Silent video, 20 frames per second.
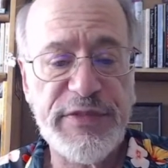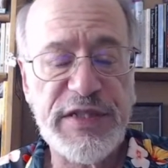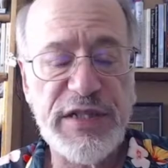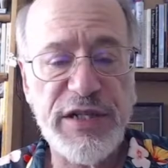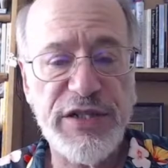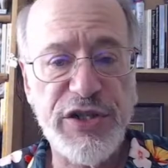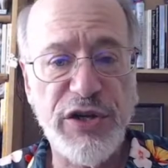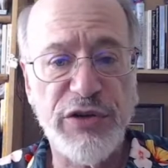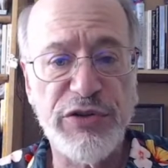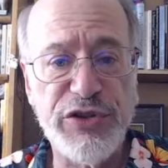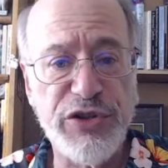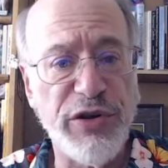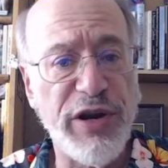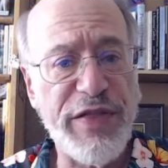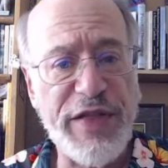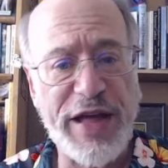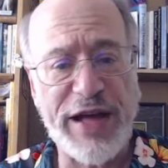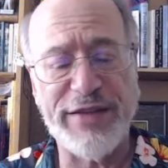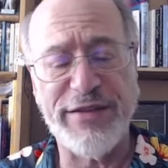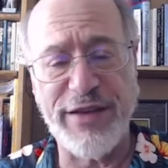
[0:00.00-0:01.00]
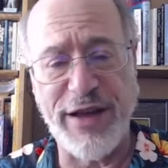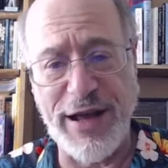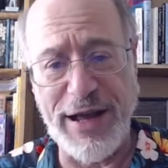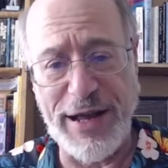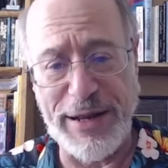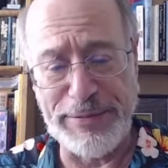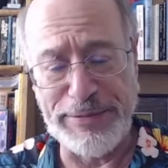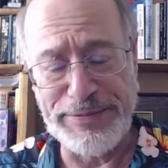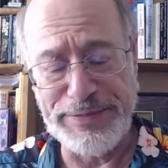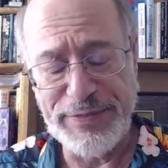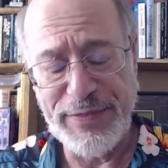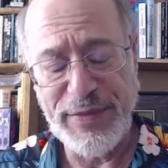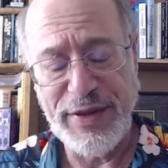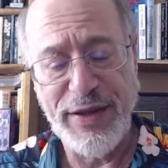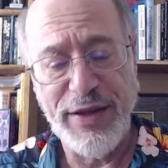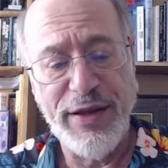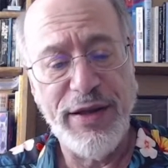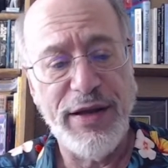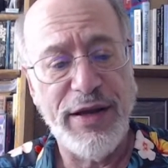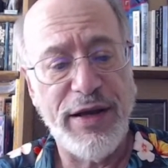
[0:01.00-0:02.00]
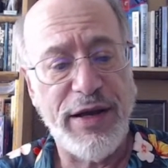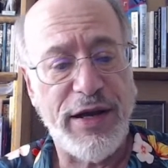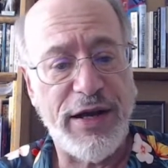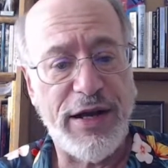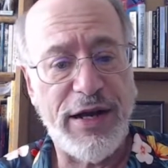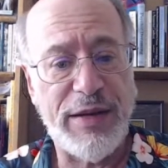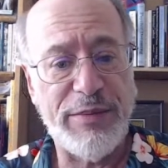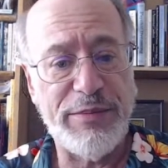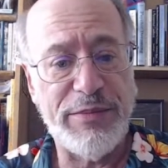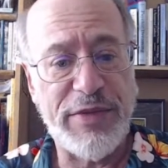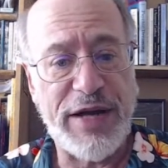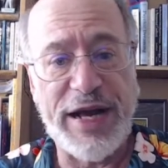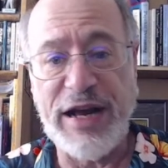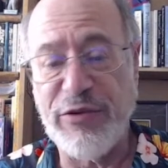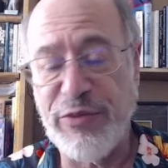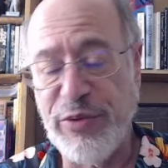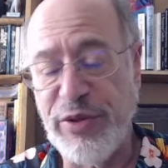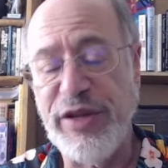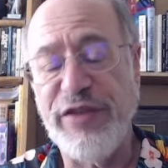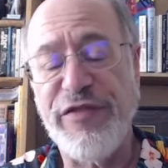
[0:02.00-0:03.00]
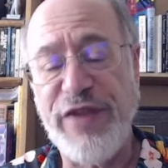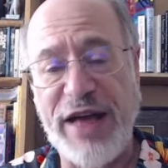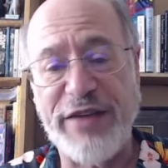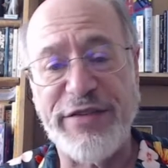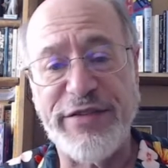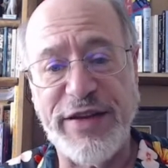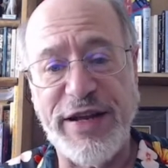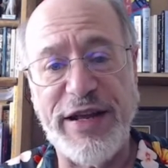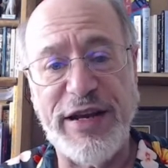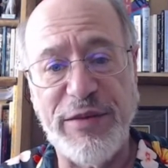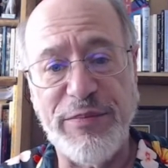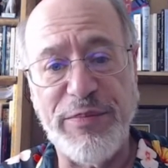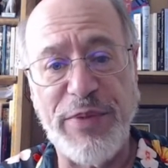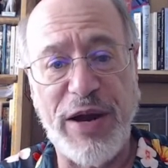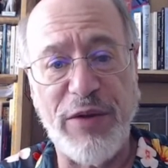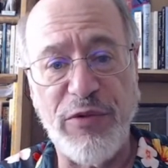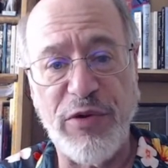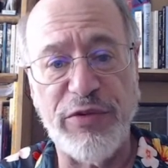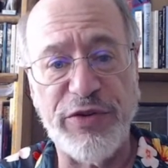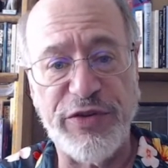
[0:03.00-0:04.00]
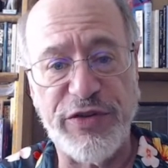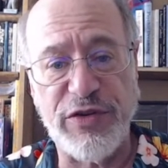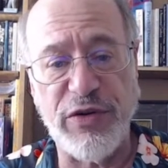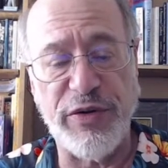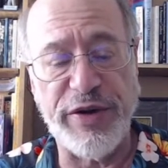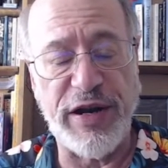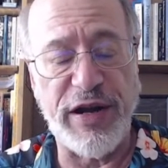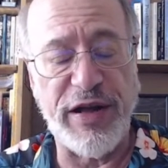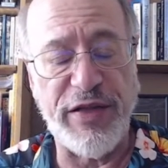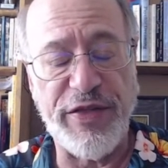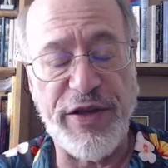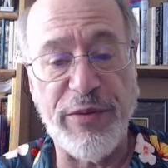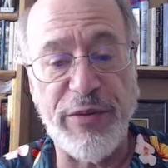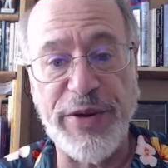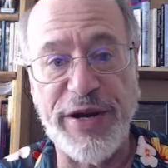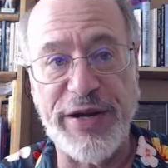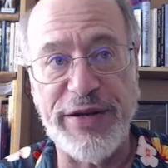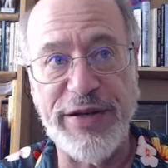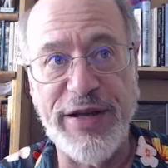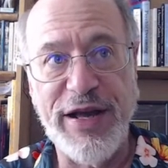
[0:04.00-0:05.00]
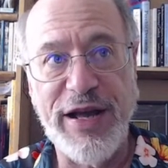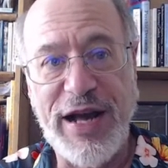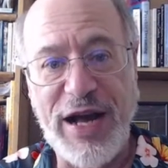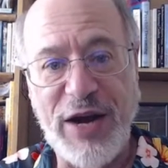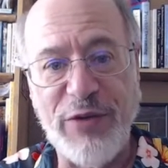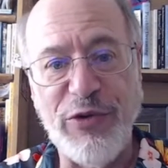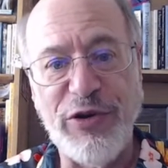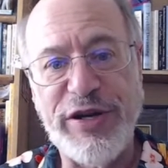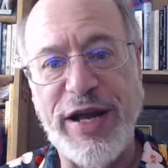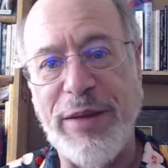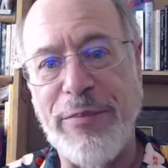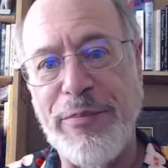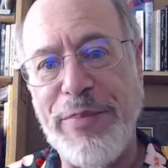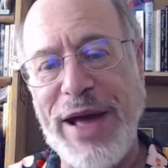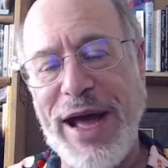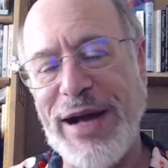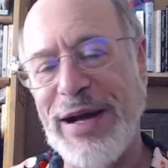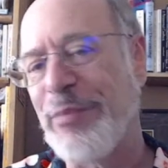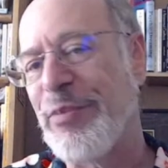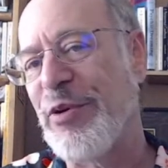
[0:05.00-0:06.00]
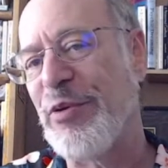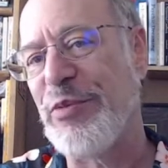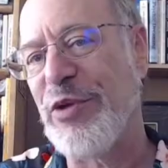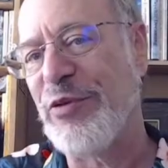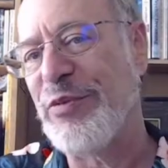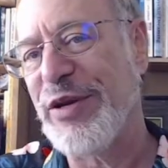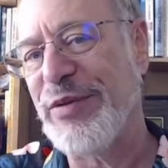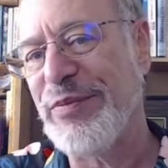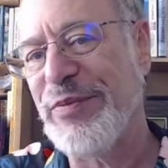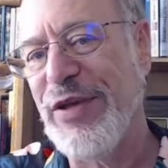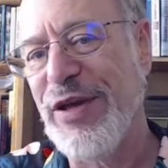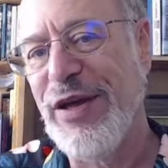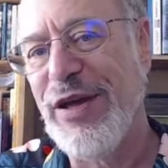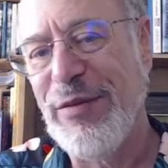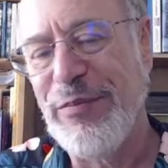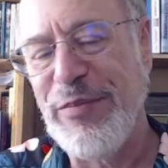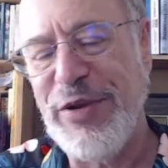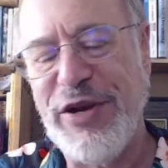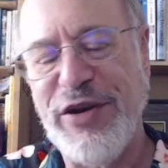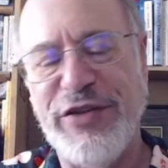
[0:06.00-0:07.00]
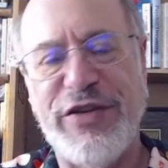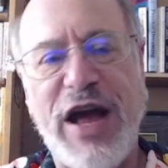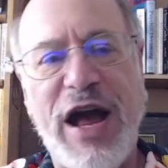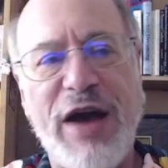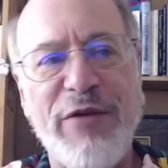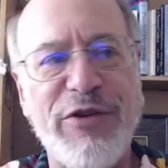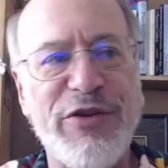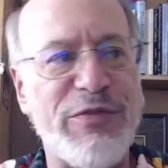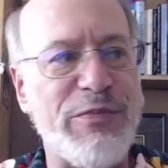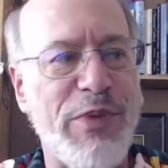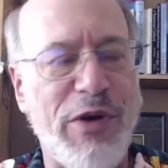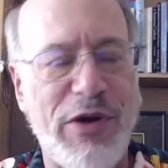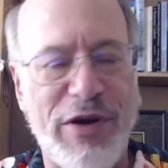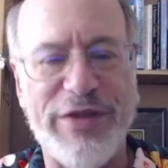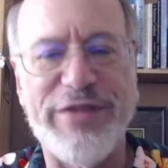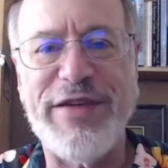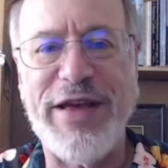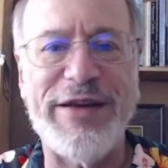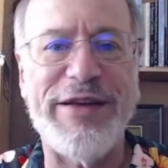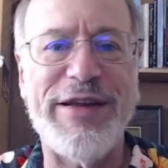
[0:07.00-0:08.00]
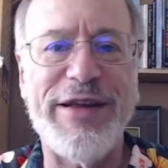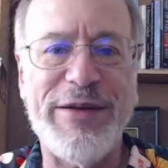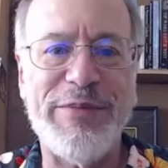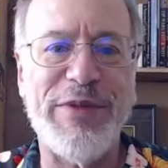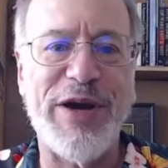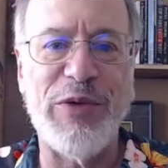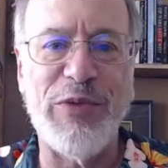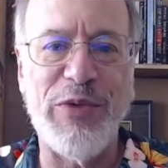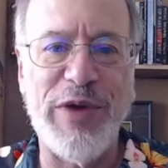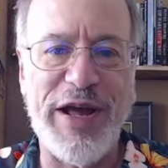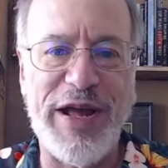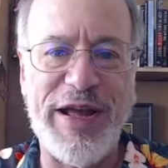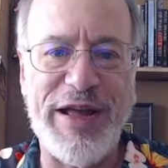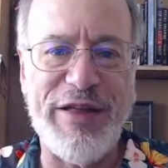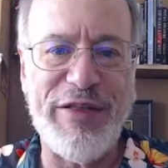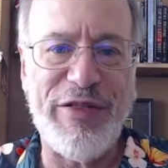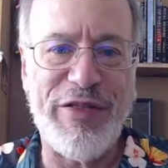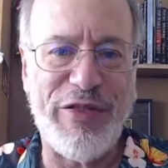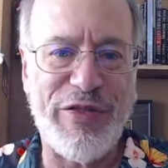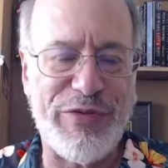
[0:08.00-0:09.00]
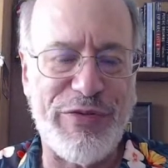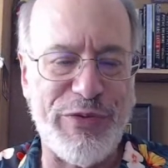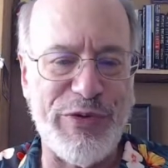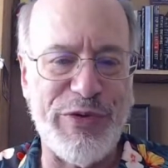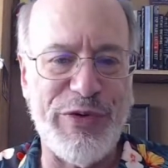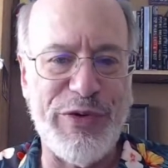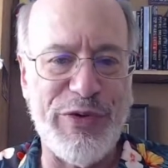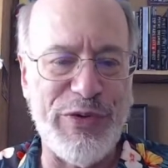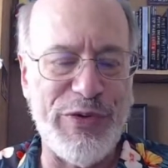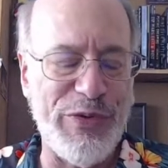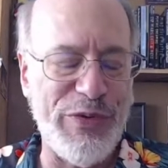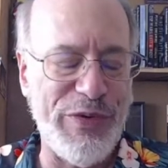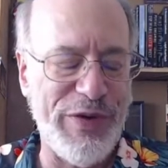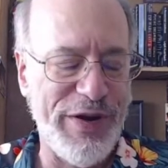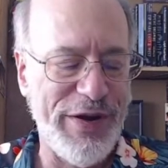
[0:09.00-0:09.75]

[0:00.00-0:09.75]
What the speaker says: So during that time, I got really fascinated by what was going on there, but I will kind of back up a moment because I was bartending my way through